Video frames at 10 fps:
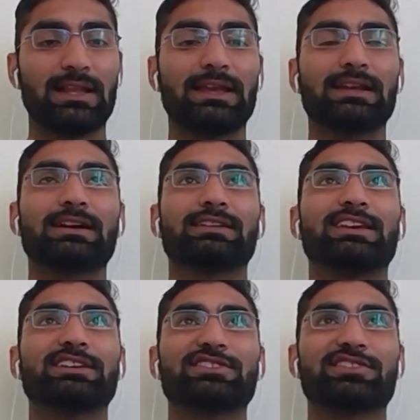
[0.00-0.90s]
like
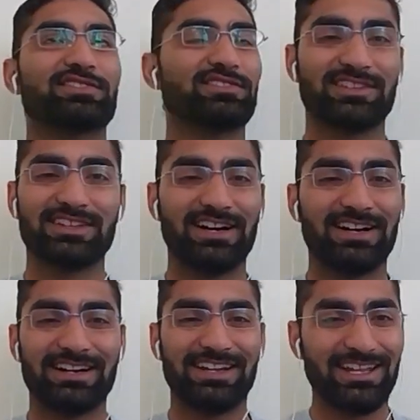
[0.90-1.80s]
they just
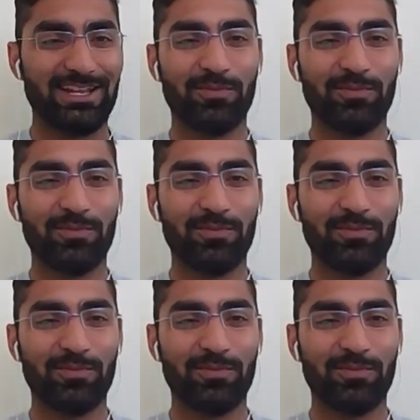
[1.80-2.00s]
take a